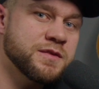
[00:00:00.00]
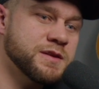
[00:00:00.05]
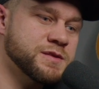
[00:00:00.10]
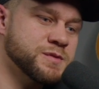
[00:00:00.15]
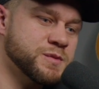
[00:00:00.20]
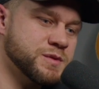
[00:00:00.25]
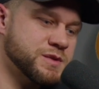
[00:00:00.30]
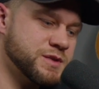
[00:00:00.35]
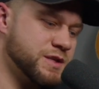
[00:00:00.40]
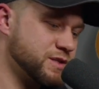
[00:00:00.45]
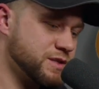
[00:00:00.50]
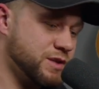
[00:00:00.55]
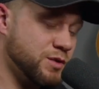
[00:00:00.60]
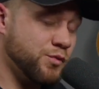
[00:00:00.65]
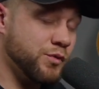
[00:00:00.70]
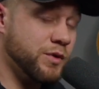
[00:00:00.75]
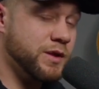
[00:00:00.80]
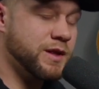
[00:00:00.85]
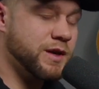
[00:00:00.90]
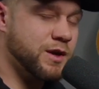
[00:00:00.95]
This was just a
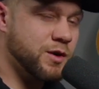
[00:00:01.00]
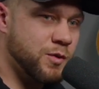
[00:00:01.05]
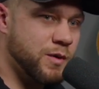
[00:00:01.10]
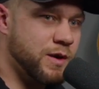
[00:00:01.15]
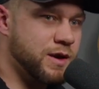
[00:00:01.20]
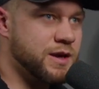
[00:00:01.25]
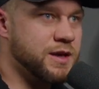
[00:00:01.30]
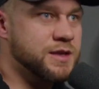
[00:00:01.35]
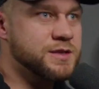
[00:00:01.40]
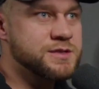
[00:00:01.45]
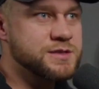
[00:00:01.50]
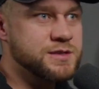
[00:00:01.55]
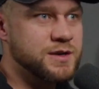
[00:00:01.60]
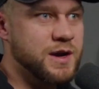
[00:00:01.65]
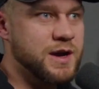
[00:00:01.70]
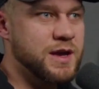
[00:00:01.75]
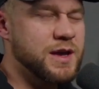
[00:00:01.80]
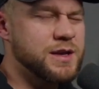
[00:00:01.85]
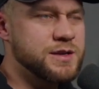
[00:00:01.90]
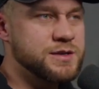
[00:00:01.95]
really quick
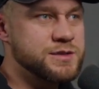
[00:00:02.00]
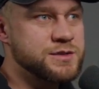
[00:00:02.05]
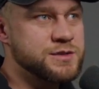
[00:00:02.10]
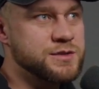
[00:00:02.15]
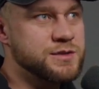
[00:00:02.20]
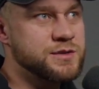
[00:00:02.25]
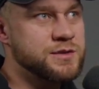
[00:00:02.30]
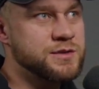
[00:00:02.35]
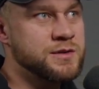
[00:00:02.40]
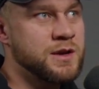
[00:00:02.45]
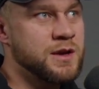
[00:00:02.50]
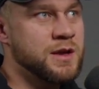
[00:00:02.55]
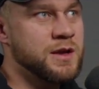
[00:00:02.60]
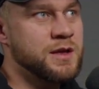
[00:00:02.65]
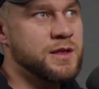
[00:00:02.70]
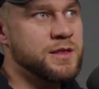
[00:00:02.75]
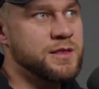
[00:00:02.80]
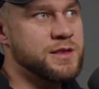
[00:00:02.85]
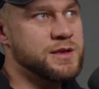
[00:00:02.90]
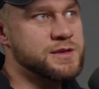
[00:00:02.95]
insight into
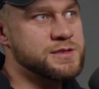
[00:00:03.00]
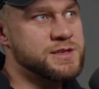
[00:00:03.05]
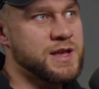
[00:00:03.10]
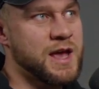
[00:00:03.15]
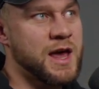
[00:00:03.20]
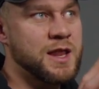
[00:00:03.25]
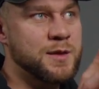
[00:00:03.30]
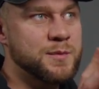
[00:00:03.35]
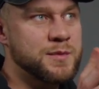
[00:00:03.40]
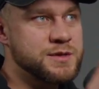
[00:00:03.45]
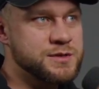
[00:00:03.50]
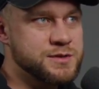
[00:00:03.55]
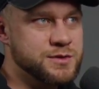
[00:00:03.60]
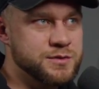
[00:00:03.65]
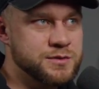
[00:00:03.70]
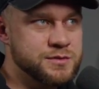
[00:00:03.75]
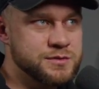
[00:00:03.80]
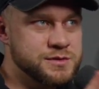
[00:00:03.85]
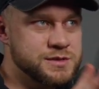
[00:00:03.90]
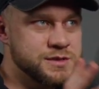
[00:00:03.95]
this Element
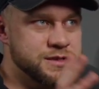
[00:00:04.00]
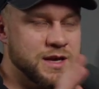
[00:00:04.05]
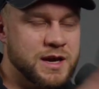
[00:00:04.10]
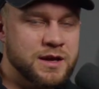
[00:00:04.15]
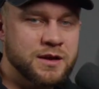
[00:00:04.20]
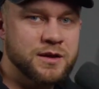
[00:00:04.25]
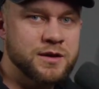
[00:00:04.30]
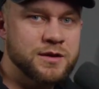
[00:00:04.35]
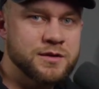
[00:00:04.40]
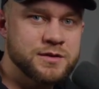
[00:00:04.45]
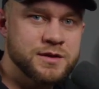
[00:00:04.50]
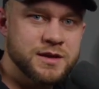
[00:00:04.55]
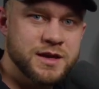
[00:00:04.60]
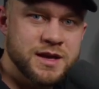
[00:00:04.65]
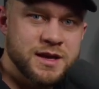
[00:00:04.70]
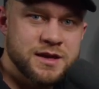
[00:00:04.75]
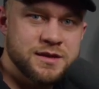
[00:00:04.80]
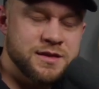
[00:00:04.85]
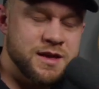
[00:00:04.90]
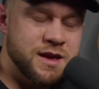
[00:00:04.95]
Tools download
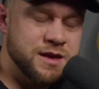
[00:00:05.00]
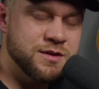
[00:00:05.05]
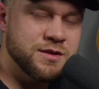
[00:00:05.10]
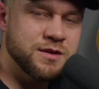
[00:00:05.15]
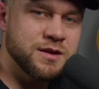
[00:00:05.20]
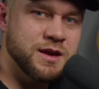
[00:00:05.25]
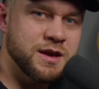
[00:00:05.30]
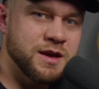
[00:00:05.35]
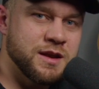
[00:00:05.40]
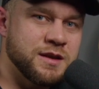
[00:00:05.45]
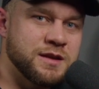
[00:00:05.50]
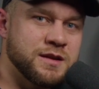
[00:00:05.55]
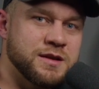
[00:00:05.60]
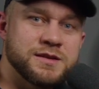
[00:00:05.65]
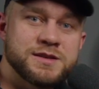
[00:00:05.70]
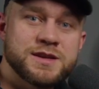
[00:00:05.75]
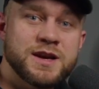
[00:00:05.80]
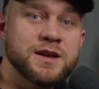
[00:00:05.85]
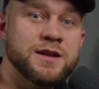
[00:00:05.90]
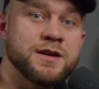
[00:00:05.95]
kit that you can
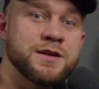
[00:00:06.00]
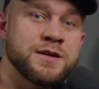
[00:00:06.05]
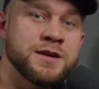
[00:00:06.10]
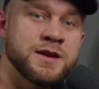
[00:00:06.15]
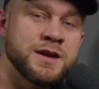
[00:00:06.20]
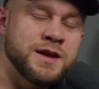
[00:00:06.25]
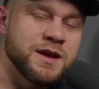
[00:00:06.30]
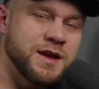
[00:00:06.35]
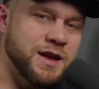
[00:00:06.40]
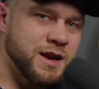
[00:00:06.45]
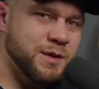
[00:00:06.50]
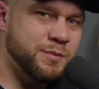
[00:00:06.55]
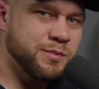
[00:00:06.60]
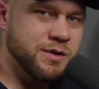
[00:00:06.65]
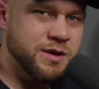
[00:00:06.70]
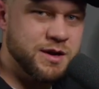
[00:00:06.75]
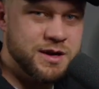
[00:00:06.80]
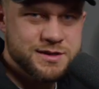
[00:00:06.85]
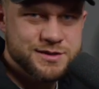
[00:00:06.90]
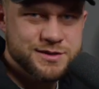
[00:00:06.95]
download and
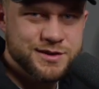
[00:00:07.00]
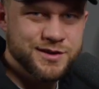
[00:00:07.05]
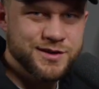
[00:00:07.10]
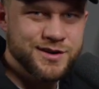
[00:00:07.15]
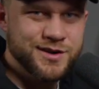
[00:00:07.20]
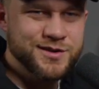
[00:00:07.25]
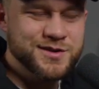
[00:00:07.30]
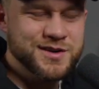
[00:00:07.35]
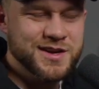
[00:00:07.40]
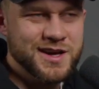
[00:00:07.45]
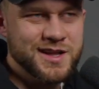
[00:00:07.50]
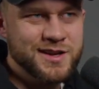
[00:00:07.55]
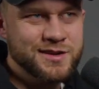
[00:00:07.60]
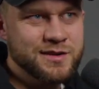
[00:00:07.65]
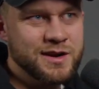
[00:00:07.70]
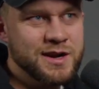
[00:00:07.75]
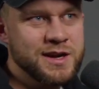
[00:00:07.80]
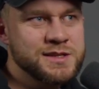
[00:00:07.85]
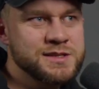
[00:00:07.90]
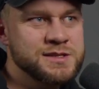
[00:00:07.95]
apply to your own color
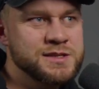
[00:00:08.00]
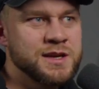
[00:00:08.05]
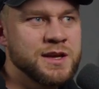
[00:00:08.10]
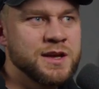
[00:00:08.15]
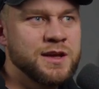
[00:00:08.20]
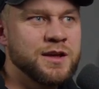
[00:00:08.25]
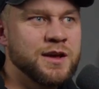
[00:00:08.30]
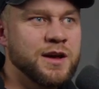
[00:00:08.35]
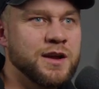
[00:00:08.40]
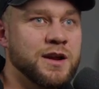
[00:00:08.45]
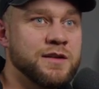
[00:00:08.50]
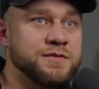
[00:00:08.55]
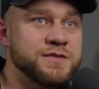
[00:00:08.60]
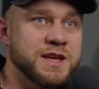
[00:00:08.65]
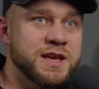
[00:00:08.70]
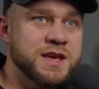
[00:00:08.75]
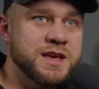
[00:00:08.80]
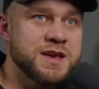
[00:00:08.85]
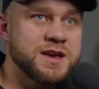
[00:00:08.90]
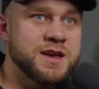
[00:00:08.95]
grades. I'd love
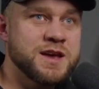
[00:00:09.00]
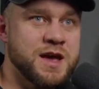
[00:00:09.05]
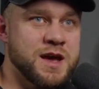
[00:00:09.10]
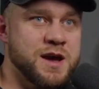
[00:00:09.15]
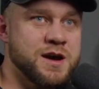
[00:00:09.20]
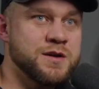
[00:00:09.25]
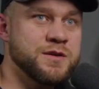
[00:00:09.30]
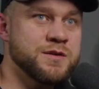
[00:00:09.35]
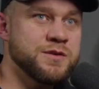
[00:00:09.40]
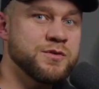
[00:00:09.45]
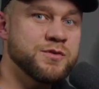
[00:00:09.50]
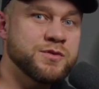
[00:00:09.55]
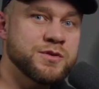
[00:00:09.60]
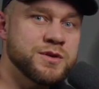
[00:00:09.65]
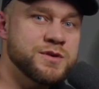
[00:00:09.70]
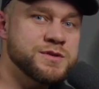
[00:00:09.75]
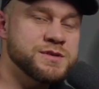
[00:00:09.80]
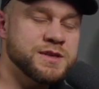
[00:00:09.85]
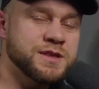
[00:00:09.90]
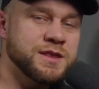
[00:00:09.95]
to hear how you're
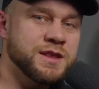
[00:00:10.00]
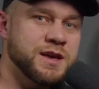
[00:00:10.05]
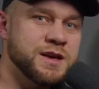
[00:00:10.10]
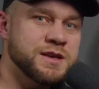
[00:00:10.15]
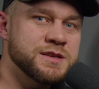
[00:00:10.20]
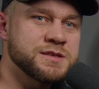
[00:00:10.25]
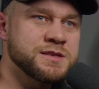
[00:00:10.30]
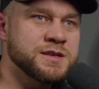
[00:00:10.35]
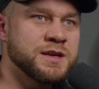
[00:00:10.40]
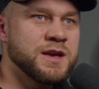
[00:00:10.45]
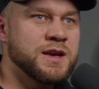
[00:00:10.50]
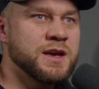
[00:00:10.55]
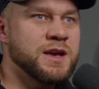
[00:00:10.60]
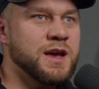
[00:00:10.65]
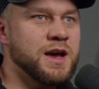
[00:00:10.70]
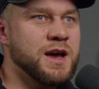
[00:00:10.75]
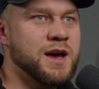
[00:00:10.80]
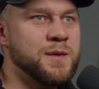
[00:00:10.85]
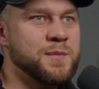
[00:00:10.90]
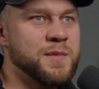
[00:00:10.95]
using these.
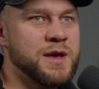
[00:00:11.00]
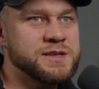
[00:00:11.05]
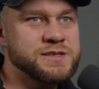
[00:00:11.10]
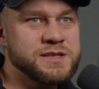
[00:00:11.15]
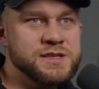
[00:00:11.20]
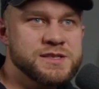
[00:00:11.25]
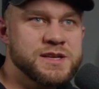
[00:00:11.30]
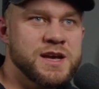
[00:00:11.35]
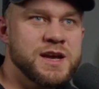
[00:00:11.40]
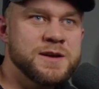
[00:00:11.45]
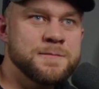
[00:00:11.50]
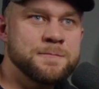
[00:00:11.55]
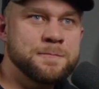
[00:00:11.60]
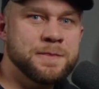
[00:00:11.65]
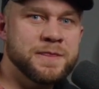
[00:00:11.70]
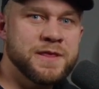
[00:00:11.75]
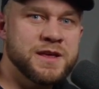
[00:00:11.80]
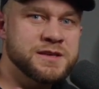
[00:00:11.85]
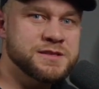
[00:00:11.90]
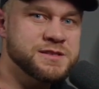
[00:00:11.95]
As I say,
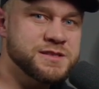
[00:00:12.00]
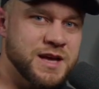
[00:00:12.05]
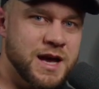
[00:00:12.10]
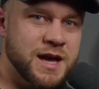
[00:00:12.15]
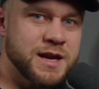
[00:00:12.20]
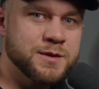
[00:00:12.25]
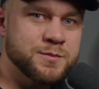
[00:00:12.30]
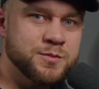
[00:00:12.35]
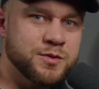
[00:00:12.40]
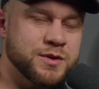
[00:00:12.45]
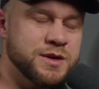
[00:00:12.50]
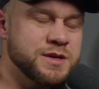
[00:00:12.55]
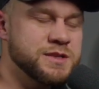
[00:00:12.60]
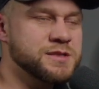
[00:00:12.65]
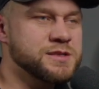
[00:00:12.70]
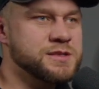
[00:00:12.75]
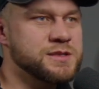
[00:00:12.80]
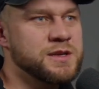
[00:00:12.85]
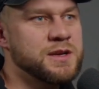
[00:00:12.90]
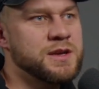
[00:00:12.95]
they're starting
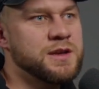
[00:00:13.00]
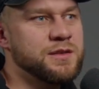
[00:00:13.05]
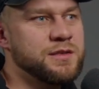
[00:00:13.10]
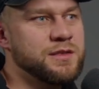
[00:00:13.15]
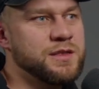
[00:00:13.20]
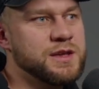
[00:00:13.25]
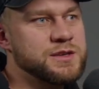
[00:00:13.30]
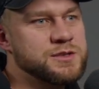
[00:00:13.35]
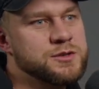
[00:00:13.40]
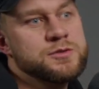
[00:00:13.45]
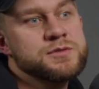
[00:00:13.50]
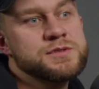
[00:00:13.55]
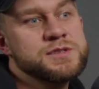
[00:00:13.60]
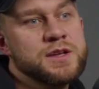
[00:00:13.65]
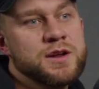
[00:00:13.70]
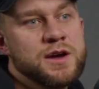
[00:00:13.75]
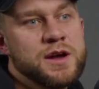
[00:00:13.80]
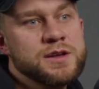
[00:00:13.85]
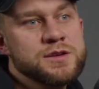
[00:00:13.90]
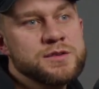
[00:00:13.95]
points. They're tools
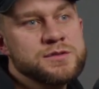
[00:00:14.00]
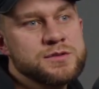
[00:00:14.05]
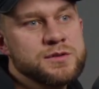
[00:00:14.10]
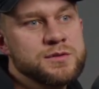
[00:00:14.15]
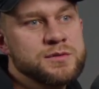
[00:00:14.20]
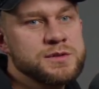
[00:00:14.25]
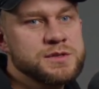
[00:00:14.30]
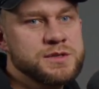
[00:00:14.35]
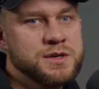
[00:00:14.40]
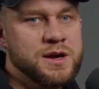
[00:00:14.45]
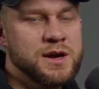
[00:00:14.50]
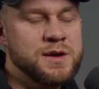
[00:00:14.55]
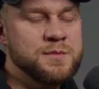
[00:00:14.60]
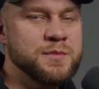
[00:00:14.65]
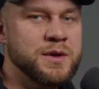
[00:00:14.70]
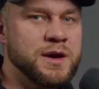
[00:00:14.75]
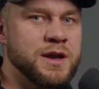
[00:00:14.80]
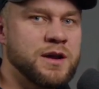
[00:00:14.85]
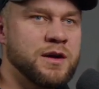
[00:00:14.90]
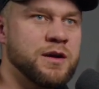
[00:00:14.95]
that I use all the time,
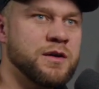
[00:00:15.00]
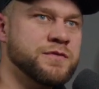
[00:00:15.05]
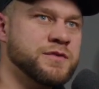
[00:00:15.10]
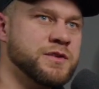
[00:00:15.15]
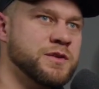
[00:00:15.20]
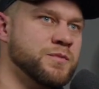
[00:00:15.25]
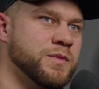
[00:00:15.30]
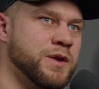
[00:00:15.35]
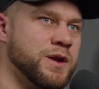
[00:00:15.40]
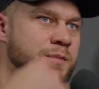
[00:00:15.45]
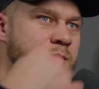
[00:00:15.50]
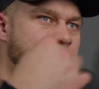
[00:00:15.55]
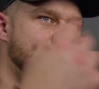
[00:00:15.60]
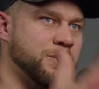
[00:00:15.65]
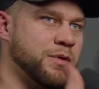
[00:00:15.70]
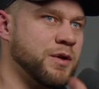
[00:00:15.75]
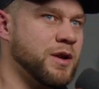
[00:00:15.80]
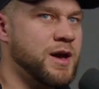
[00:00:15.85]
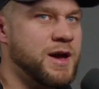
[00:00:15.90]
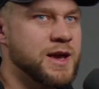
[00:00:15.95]
but often when I'm
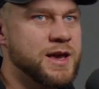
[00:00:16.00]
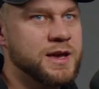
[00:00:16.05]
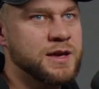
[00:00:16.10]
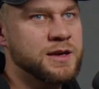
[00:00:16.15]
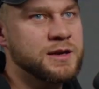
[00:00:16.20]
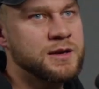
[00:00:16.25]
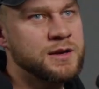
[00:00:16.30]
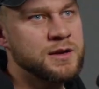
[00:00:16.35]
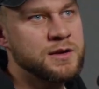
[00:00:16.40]
applying,